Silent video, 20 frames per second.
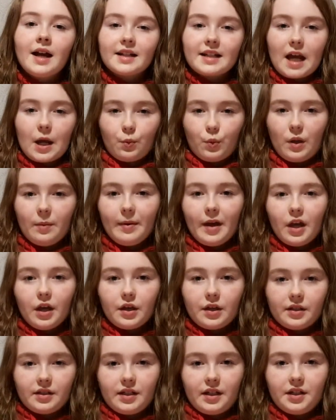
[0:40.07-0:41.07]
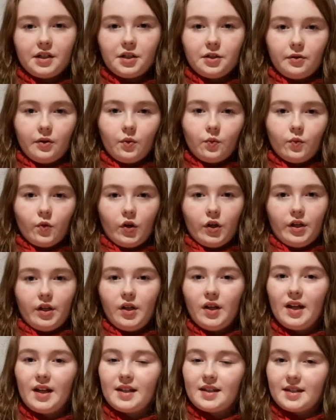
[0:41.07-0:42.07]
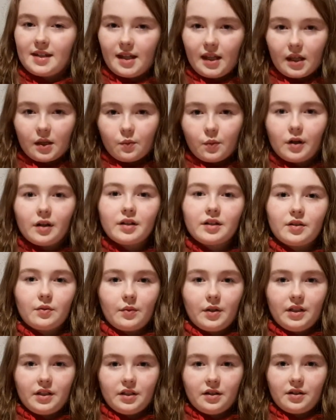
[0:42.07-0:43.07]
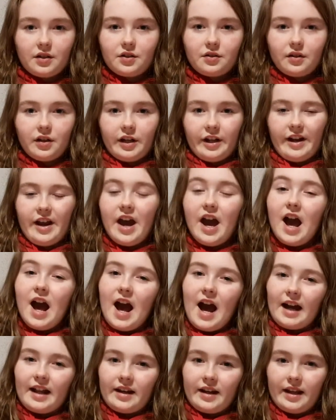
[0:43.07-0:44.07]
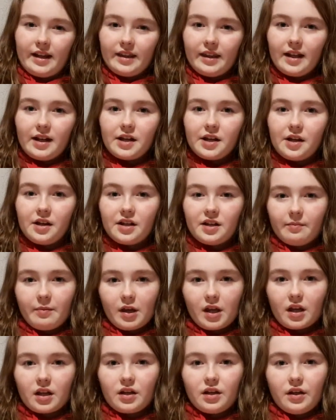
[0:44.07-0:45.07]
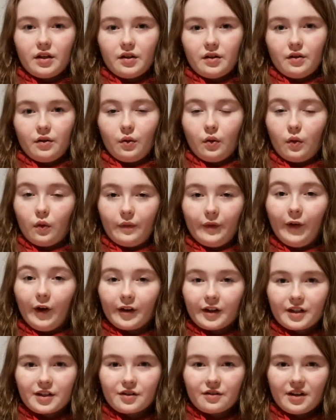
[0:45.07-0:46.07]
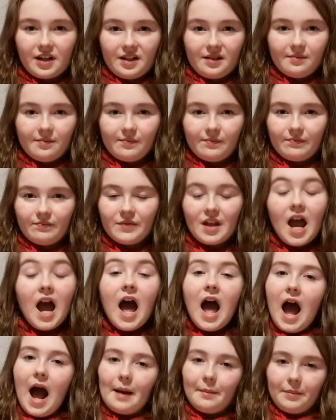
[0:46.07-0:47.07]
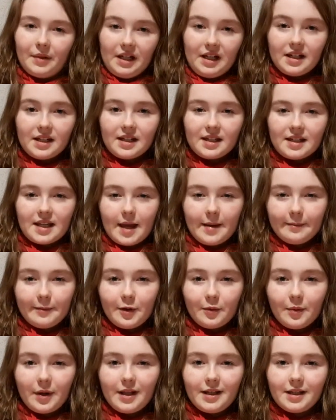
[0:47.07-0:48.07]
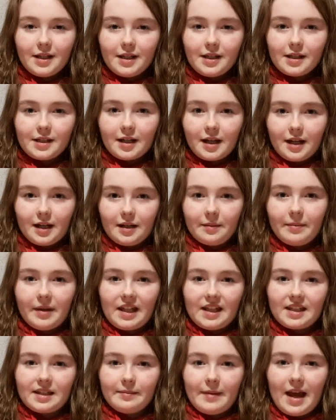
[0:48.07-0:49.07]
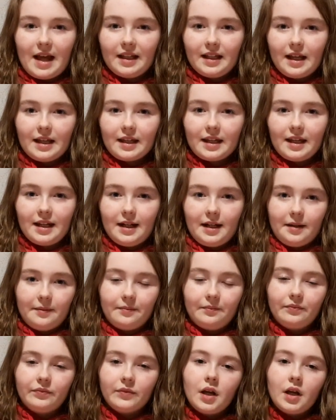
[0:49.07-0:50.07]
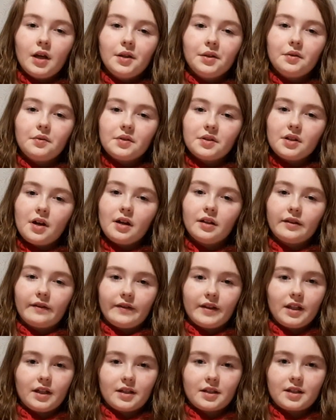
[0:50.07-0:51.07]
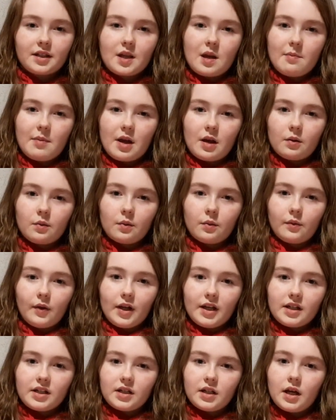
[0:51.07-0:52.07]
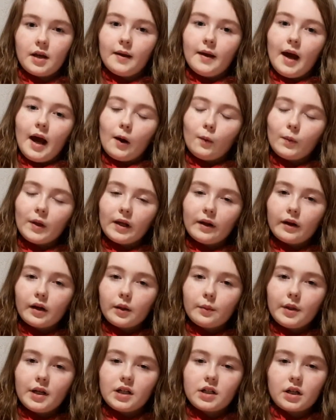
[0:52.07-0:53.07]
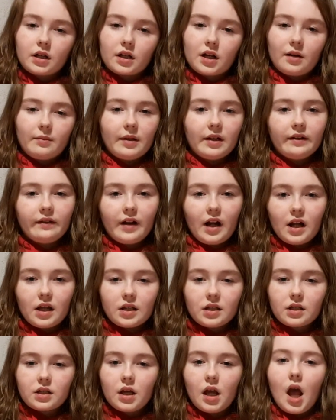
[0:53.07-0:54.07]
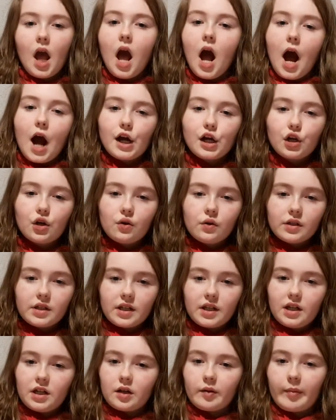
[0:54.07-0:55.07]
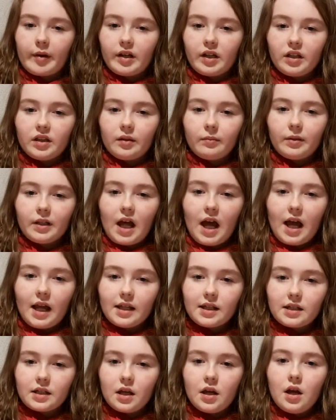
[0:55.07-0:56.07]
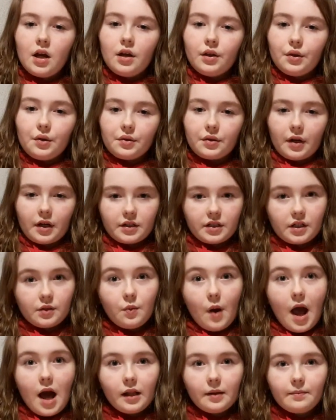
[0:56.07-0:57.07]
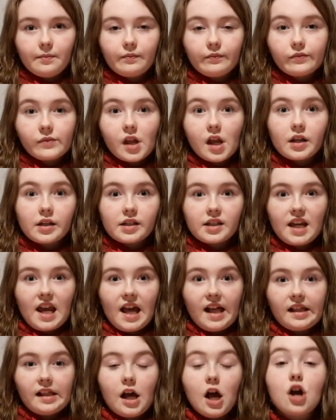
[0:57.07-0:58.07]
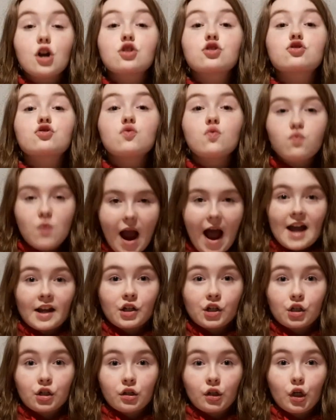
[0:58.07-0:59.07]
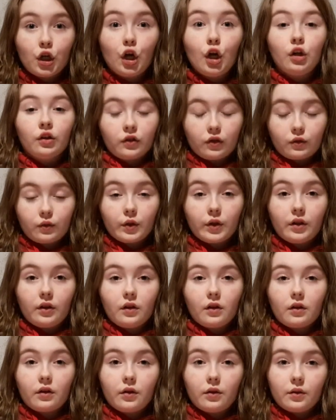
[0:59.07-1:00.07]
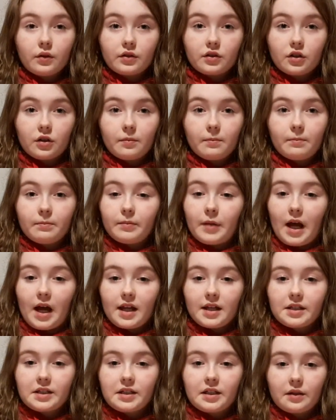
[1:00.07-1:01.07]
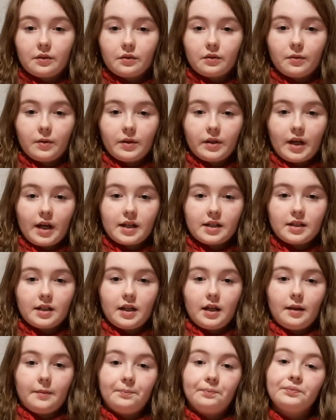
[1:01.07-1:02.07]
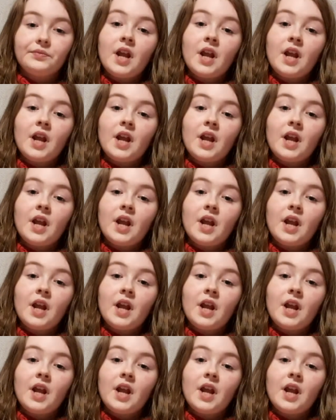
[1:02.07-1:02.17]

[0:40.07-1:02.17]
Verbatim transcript: Tá wee bit hissy tune ruin. it silly was the winter strain, and naething new to big a noon, o fog and green, and bleak December winds and soon, both smell and keen. Though saw the fields they bare with waste, a weary winter coming fast, and cosy here beneath the blast, though thought did well, till cruel coulter passed out through thy cell.